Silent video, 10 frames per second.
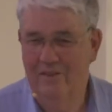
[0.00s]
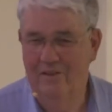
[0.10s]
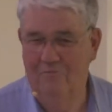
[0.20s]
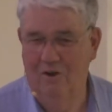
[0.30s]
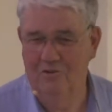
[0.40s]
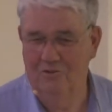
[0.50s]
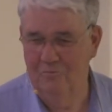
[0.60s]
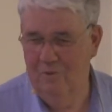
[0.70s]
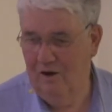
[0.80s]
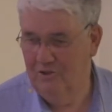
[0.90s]
He wants
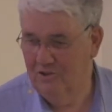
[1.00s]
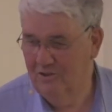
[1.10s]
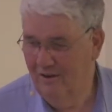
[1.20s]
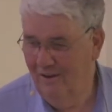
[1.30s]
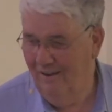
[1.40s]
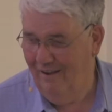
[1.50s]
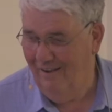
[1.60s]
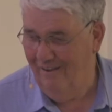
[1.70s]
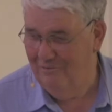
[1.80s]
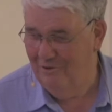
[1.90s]
to march. I
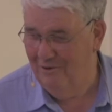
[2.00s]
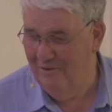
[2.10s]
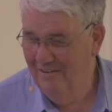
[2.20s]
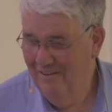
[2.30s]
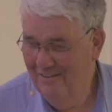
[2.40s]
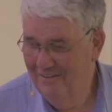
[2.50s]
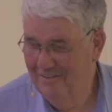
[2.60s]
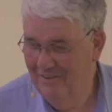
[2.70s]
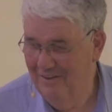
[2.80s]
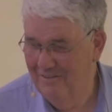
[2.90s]
have
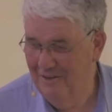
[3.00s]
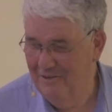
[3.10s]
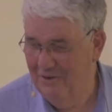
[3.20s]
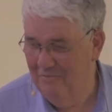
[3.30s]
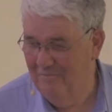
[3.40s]
to teach him